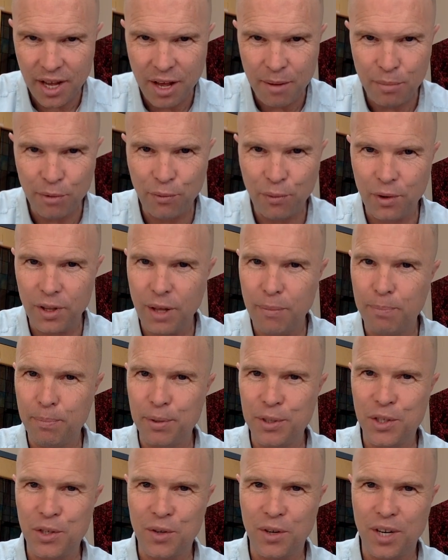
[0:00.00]
Before they
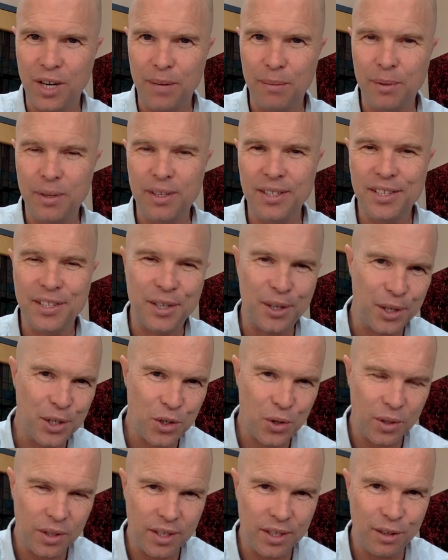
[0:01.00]
prescribe
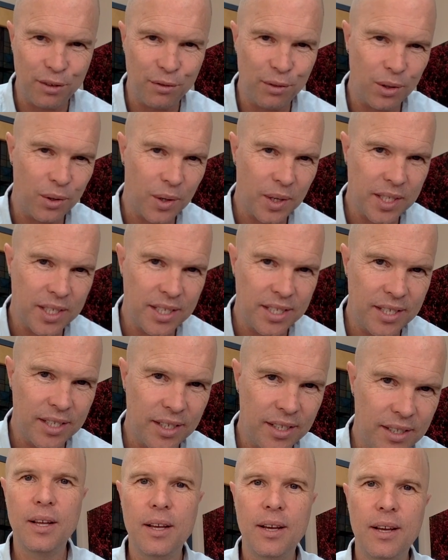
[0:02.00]
sertraline or
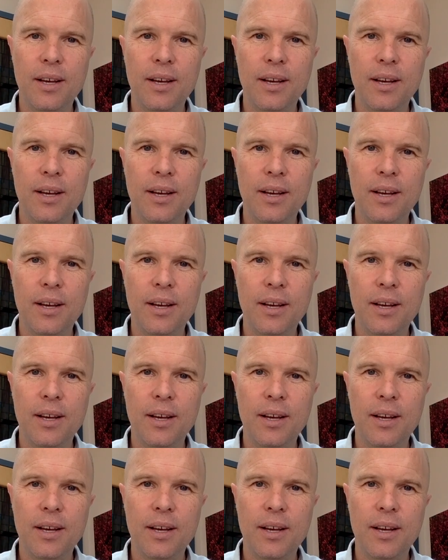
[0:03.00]
fluoxetine,